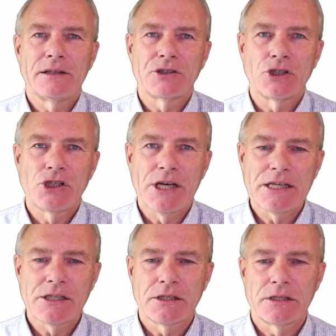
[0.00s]

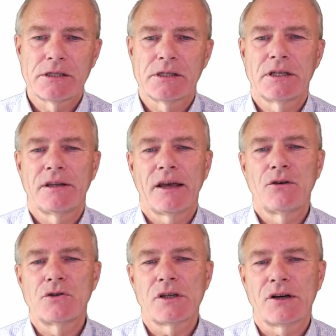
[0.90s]
suggest
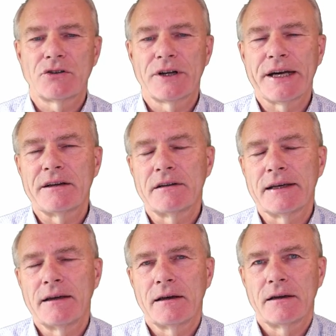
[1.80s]
that you start
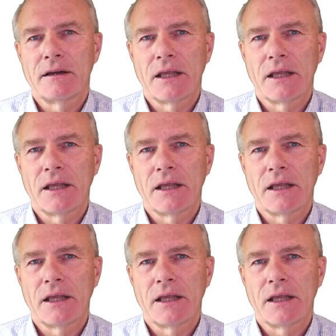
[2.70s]
gradually